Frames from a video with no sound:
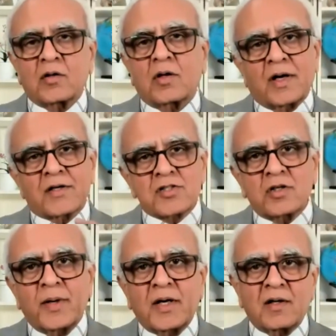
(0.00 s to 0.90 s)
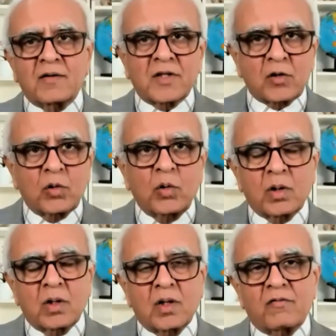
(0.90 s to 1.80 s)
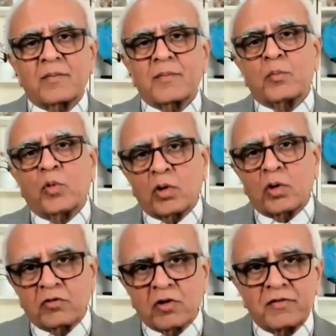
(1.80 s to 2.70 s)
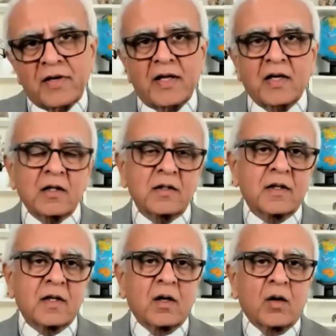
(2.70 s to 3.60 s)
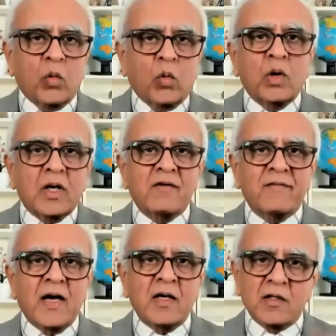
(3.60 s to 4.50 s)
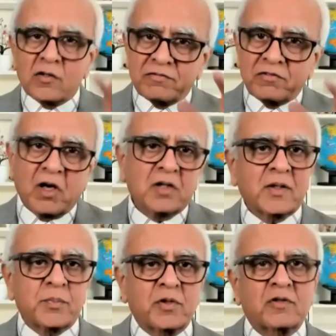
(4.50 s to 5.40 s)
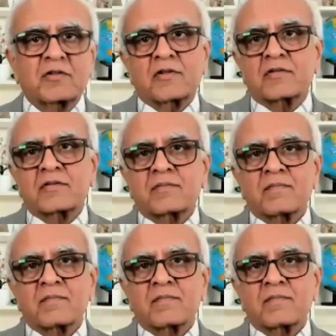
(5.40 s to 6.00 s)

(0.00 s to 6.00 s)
You know, achievement of the goal will be more fulfilling only when you follow that process.